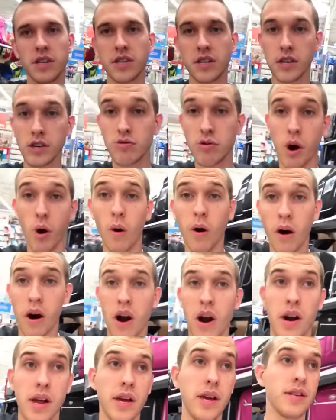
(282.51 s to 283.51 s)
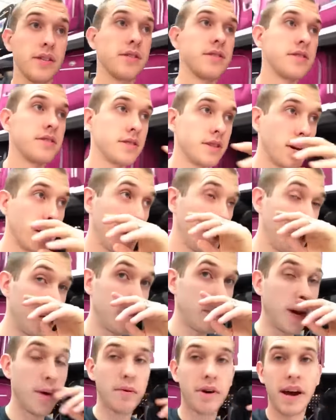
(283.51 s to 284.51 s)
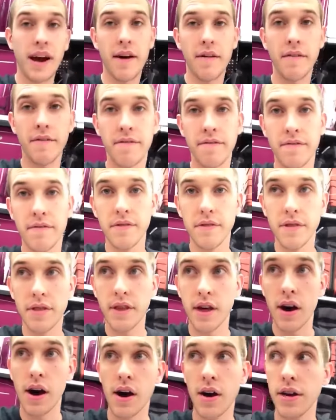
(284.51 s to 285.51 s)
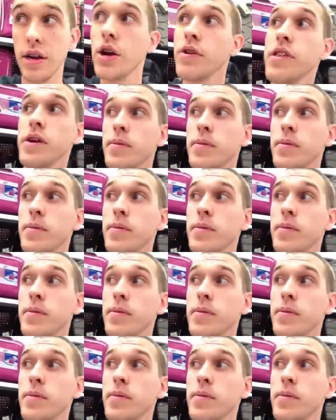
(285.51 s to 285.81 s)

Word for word: to grow our audience and be able to have, uh, you know,